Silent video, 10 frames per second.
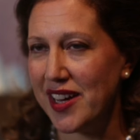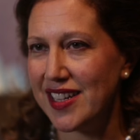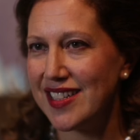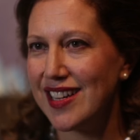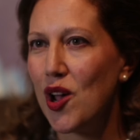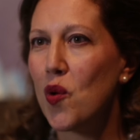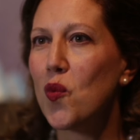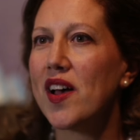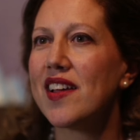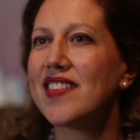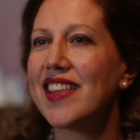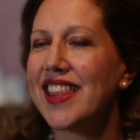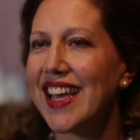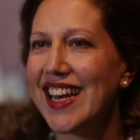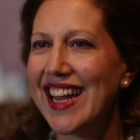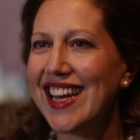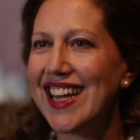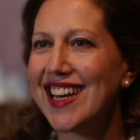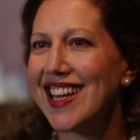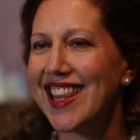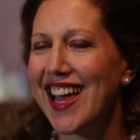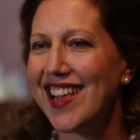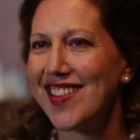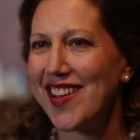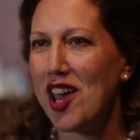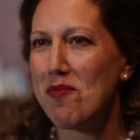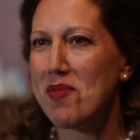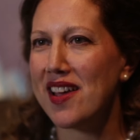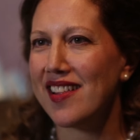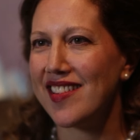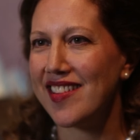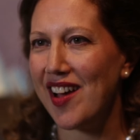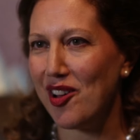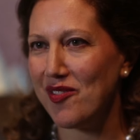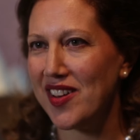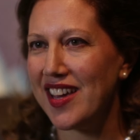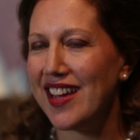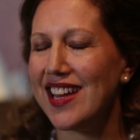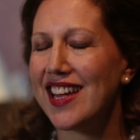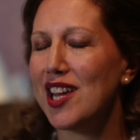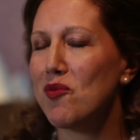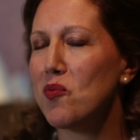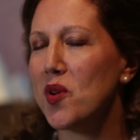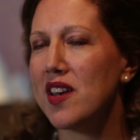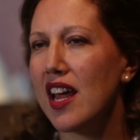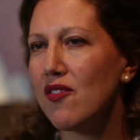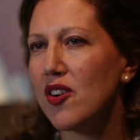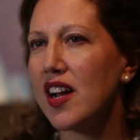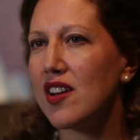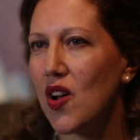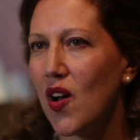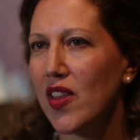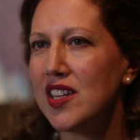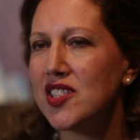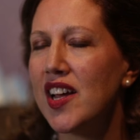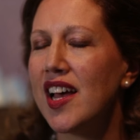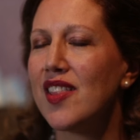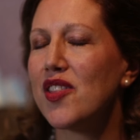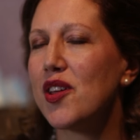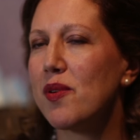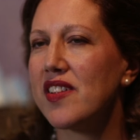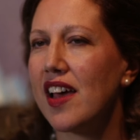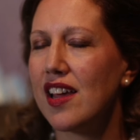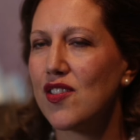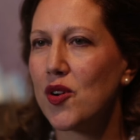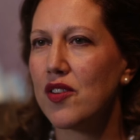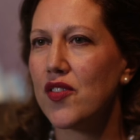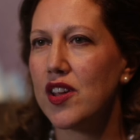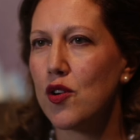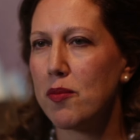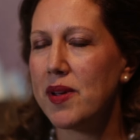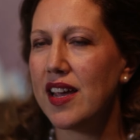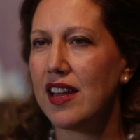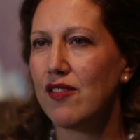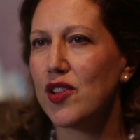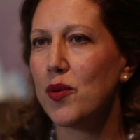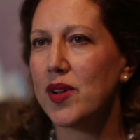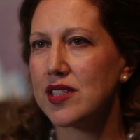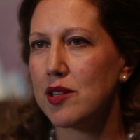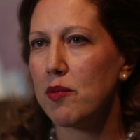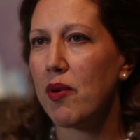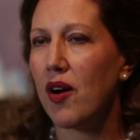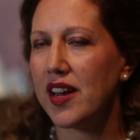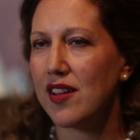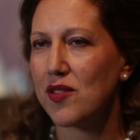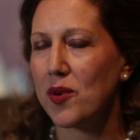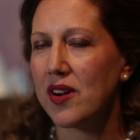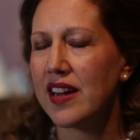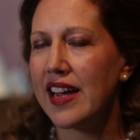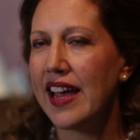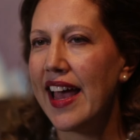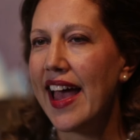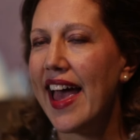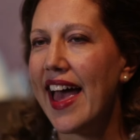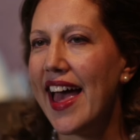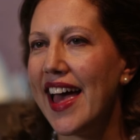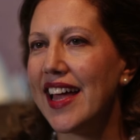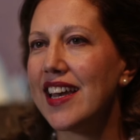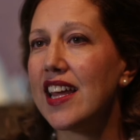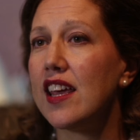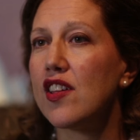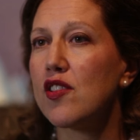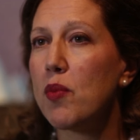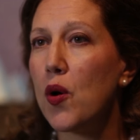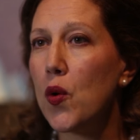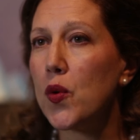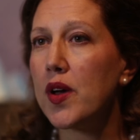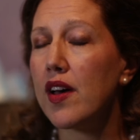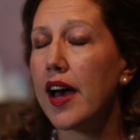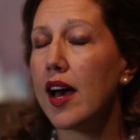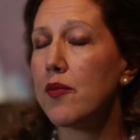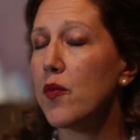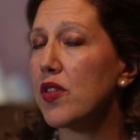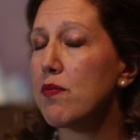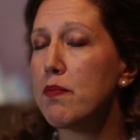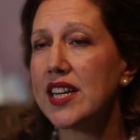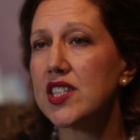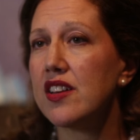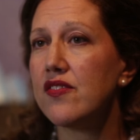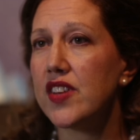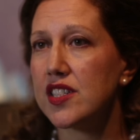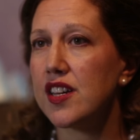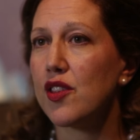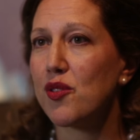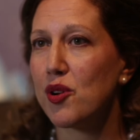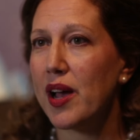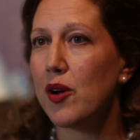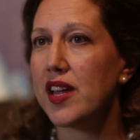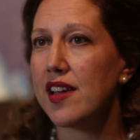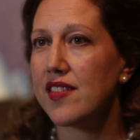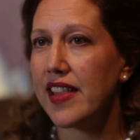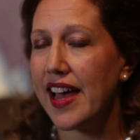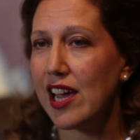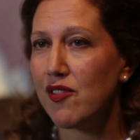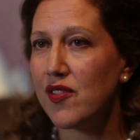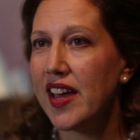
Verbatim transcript: it was the Canadian landscape itself. He, he would never acknowledge that there was any sort of European influence upon his work. And he spoke uh, with much conviction throughout his life